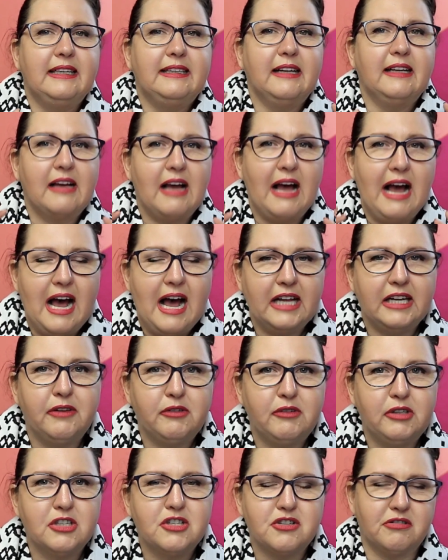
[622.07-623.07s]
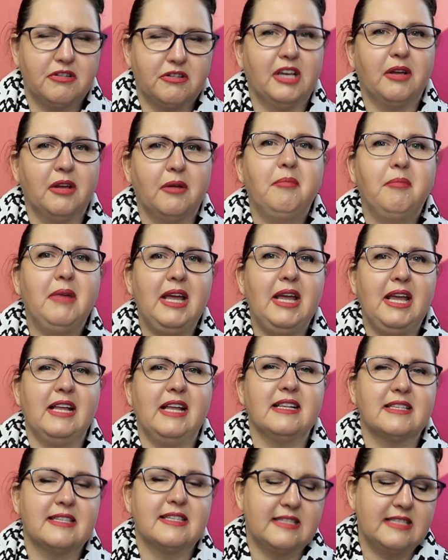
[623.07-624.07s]
The Carnival Trick
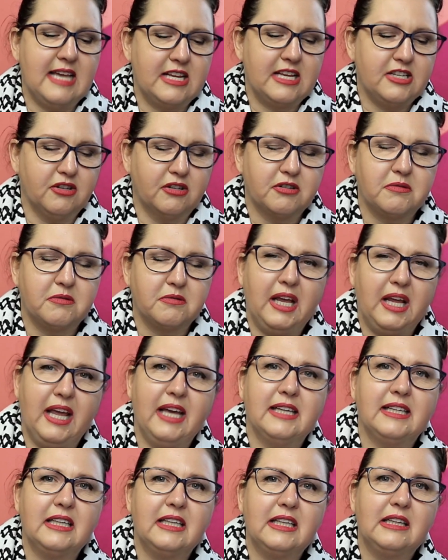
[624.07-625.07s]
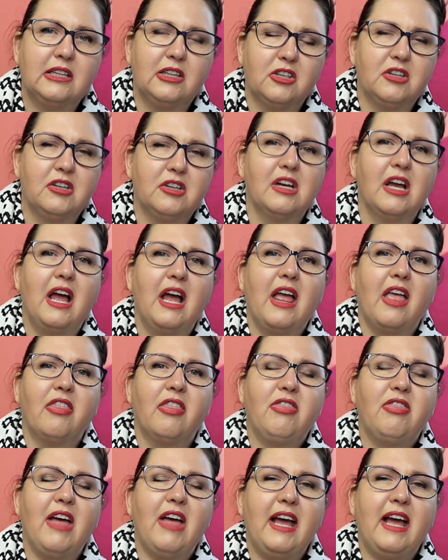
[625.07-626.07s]
means that you create a look
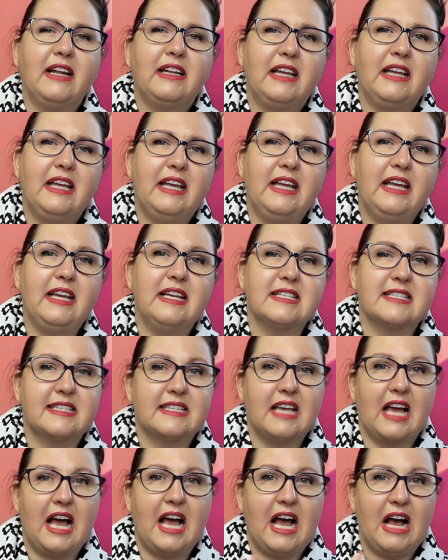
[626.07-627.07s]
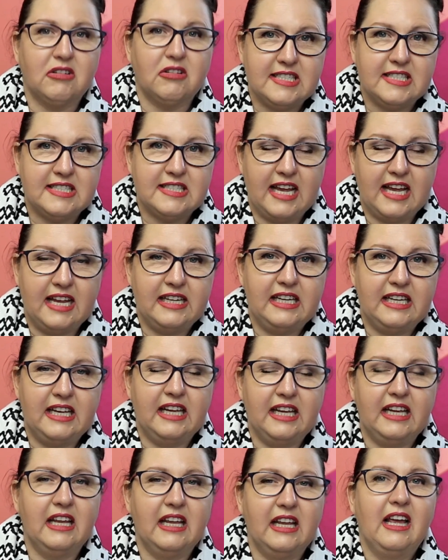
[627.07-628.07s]
that is
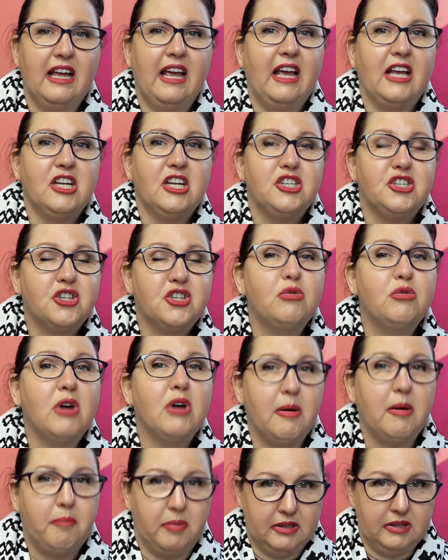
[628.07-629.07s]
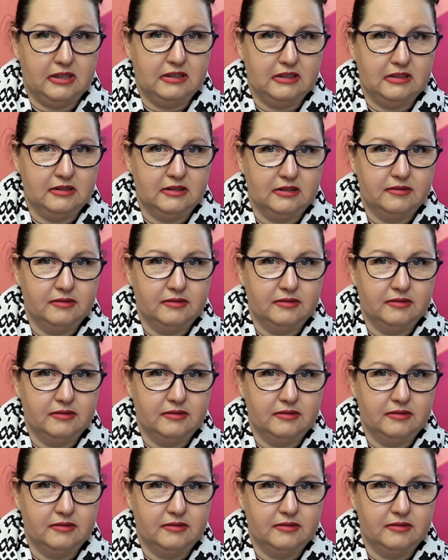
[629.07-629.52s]
outstanding, doable,